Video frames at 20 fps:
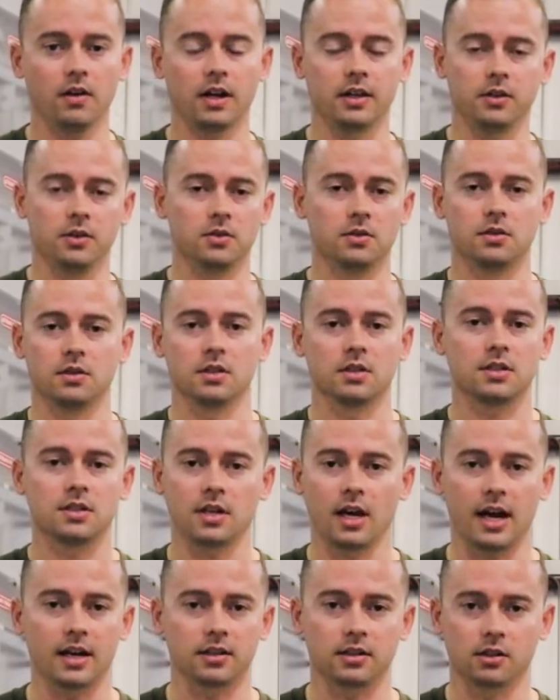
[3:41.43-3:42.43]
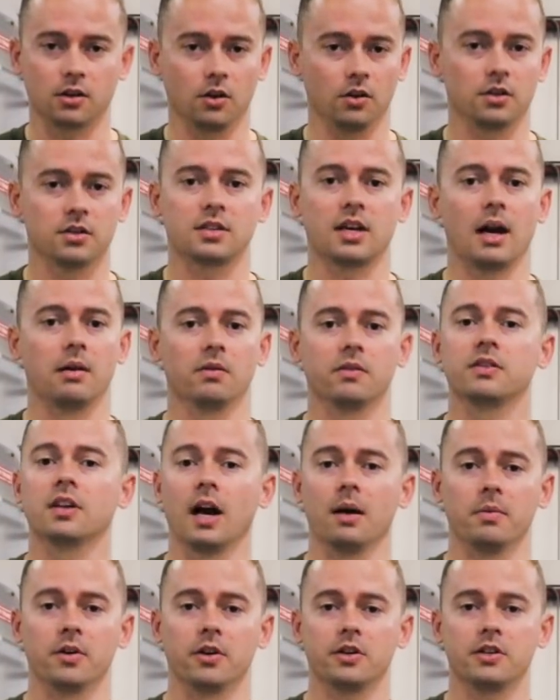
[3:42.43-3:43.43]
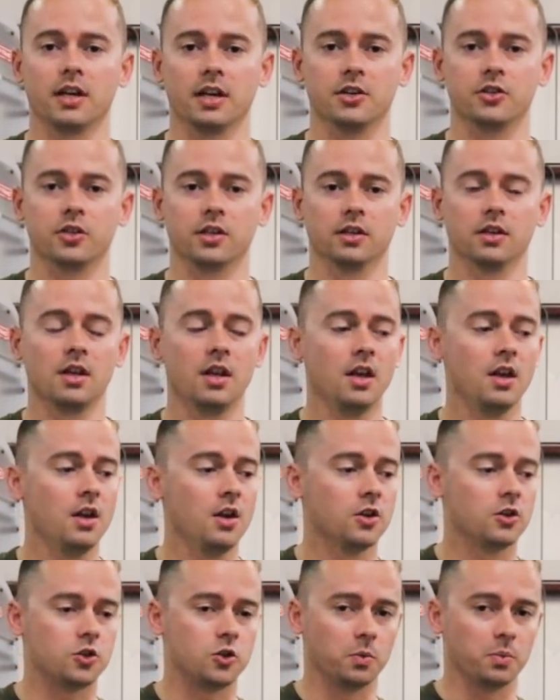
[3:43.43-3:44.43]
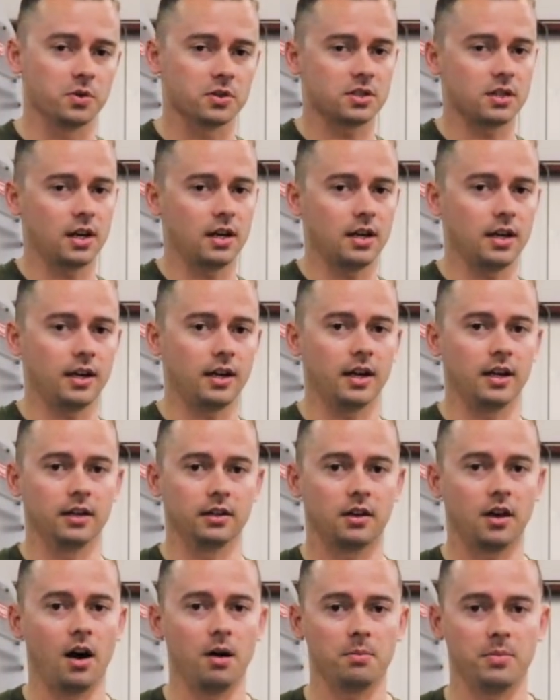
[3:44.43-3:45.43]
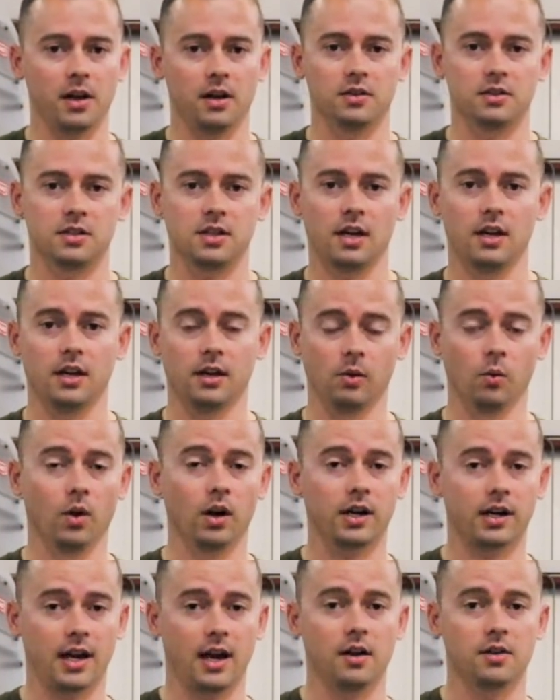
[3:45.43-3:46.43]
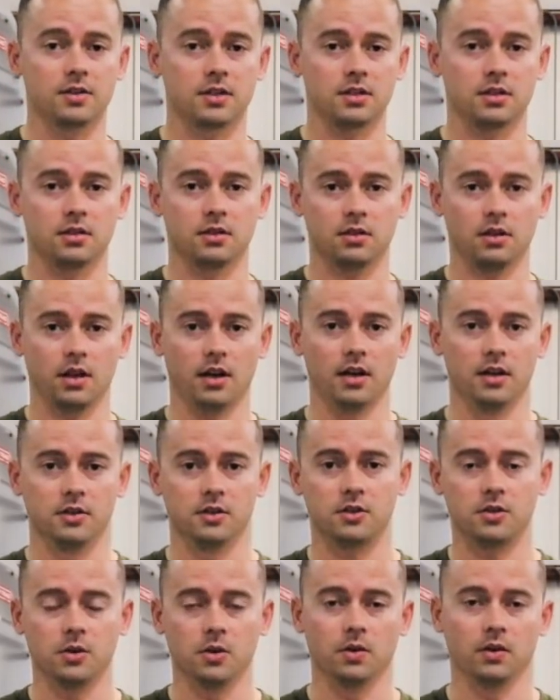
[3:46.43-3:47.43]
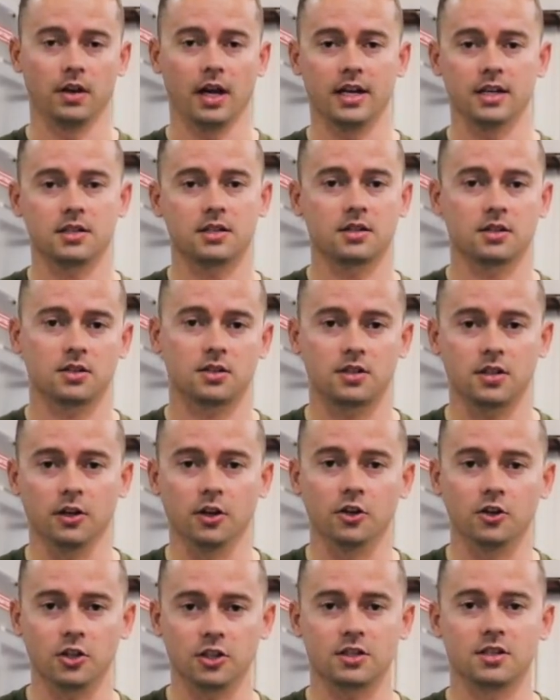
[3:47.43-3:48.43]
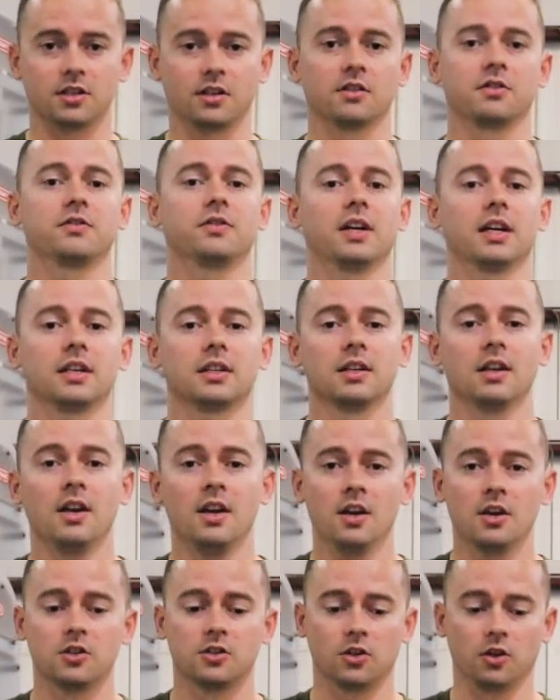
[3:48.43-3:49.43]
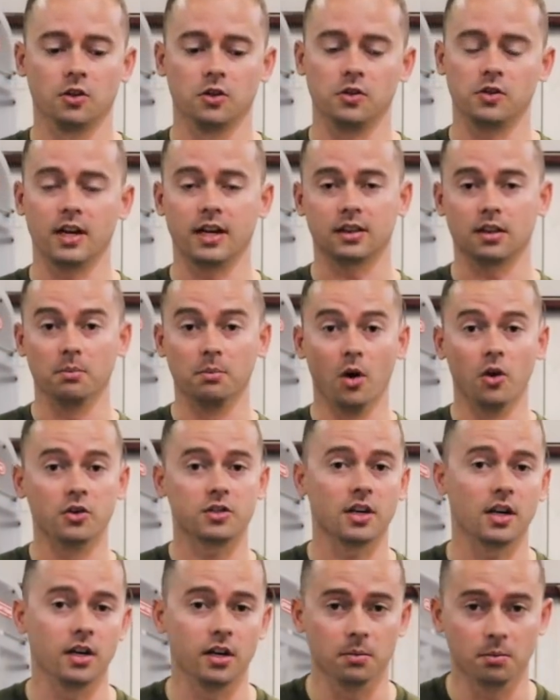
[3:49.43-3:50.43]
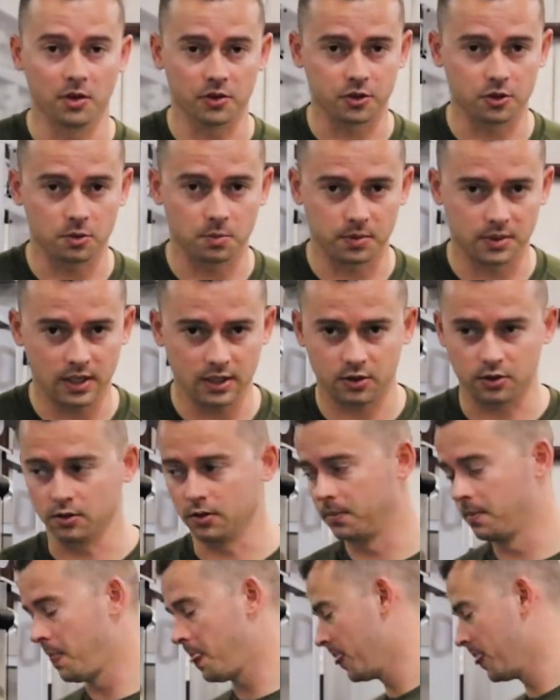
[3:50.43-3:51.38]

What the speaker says: I use this tactic all the time of time under tension, supersetting and compound setting workouts into a nice synergistic effect so you get the most out of your muscles' potential.